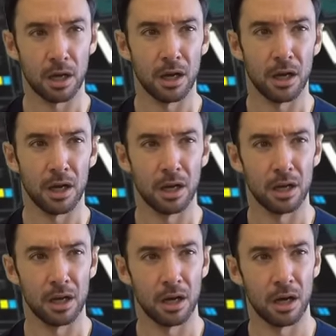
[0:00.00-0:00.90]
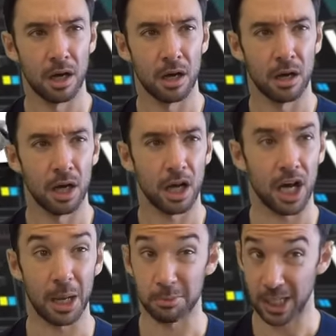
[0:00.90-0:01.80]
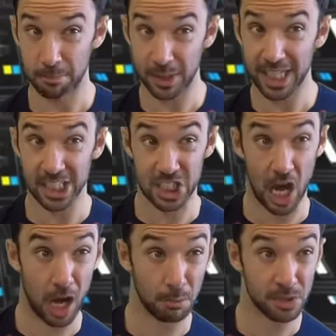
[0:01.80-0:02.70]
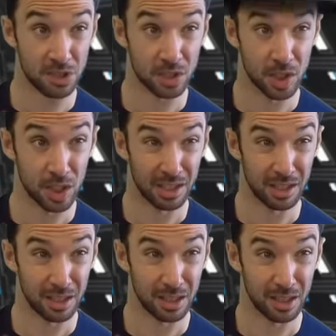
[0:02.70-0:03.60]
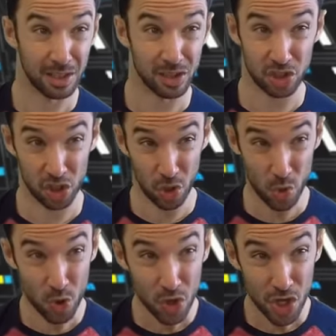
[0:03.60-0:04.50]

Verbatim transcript: Elliptical Mom? I'm limping in Tom's? Shoe?